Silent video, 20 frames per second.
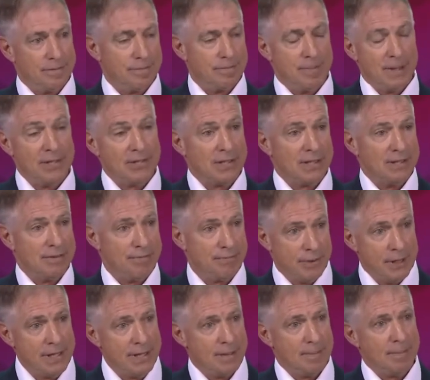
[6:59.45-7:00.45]
basically
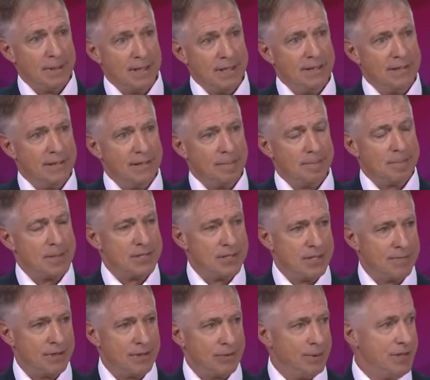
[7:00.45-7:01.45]
freedom in the
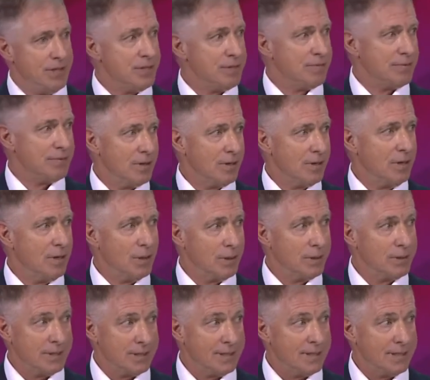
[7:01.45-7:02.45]
Pacific region a
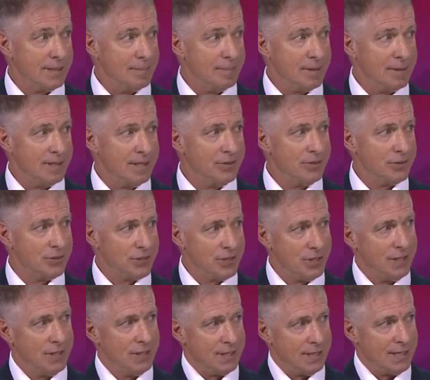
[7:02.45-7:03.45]
long time. And you're
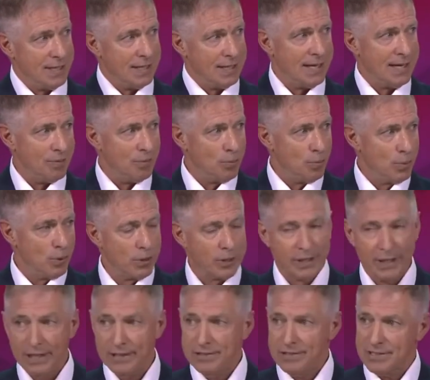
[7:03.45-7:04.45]
seeing that at
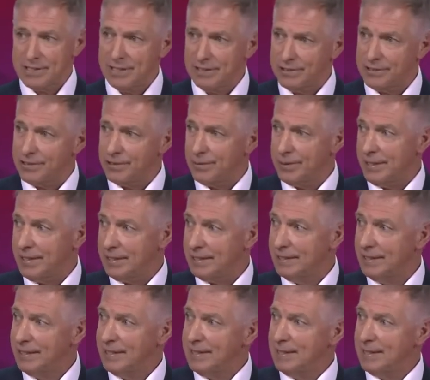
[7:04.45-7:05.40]
work in South Korea.